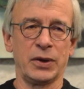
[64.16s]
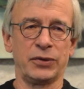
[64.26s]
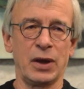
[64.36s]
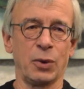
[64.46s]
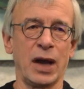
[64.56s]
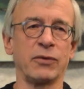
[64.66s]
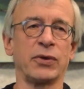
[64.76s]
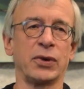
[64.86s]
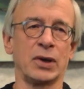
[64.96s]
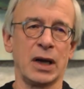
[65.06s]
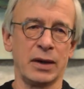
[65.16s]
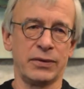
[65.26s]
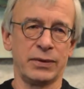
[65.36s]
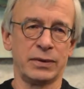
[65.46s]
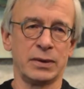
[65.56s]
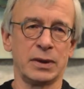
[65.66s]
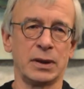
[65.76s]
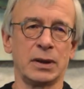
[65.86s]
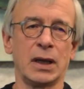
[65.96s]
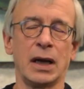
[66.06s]
as they ran for their
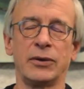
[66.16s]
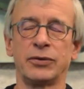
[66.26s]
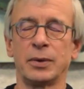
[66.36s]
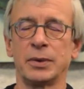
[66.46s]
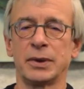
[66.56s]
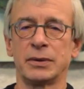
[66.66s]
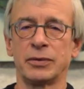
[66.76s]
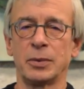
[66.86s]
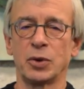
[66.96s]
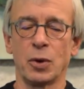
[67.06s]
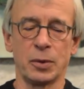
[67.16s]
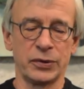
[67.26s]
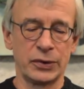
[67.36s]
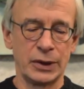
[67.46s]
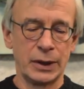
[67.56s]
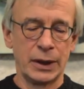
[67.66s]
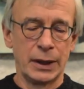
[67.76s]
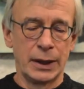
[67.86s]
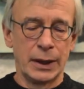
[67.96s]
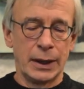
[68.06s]
lives from the Romans.
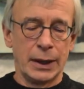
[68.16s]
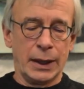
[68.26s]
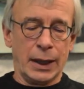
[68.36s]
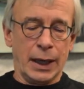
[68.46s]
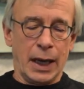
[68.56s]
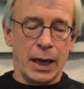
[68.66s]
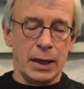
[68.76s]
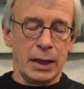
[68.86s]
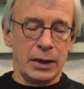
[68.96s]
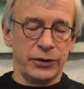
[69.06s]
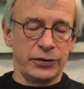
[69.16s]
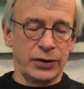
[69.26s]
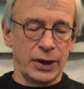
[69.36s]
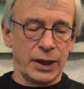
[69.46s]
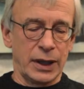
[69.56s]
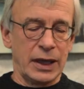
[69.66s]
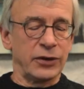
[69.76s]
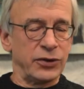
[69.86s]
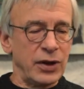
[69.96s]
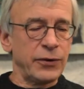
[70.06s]
And
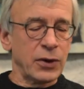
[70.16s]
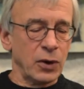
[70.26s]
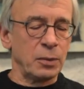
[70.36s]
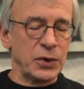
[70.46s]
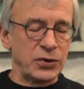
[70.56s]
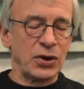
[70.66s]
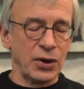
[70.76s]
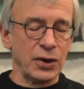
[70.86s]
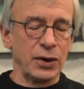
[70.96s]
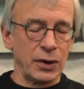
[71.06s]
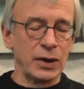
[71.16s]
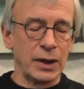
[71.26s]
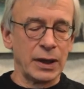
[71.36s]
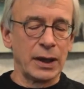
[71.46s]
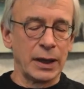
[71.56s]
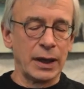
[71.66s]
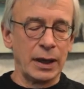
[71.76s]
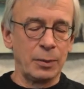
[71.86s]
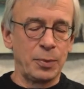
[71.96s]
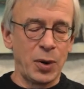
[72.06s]
it's difficult material
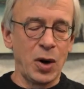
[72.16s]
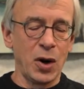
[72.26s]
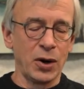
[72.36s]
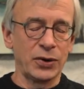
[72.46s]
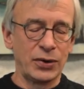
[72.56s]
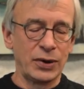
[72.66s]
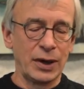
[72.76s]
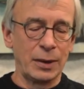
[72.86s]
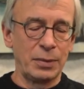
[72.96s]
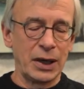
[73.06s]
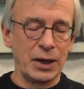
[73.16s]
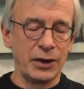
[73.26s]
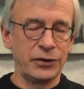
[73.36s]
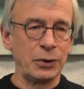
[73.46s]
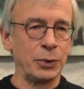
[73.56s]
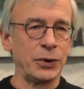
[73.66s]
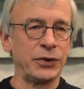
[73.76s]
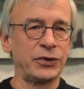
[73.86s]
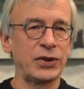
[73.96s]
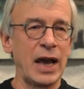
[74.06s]
in part because it
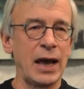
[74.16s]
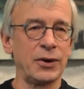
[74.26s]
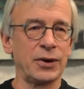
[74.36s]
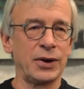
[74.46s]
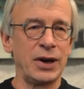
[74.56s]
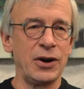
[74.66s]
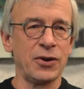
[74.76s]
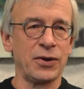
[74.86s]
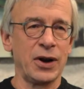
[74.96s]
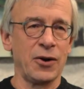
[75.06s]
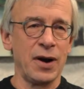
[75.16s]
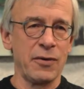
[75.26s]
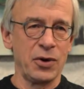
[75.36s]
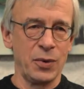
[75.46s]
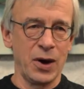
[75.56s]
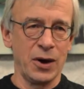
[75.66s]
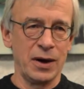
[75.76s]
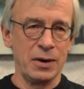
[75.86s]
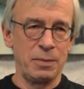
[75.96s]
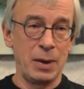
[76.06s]
was scattered here, there, and everywhere
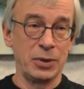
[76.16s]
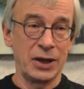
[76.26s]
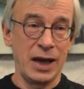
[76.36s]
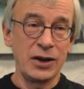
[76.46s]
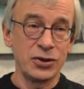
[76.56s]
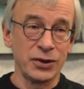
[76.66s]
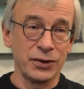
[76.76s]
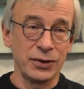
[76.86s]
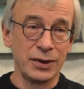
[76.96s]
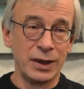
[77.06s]
in publications.